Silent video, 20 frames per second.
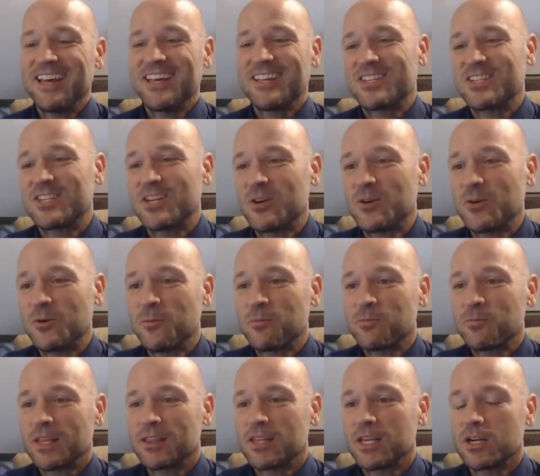So
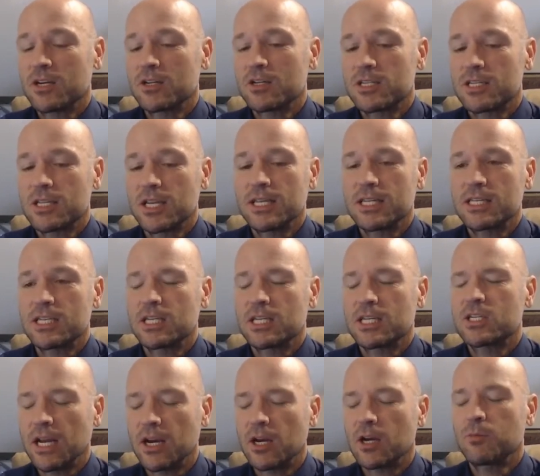it's a
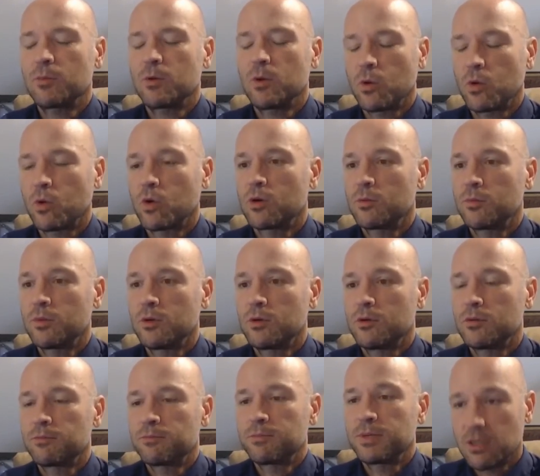terrible,
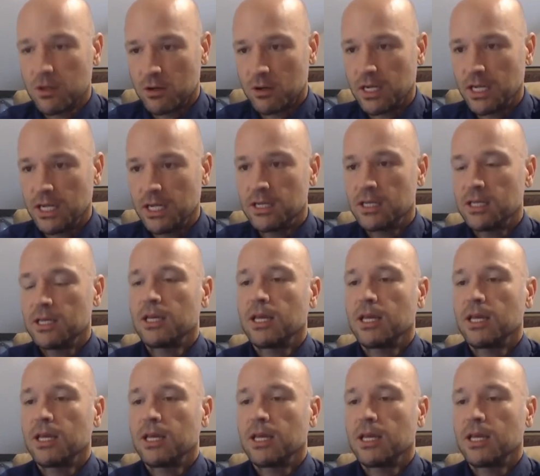horrible period.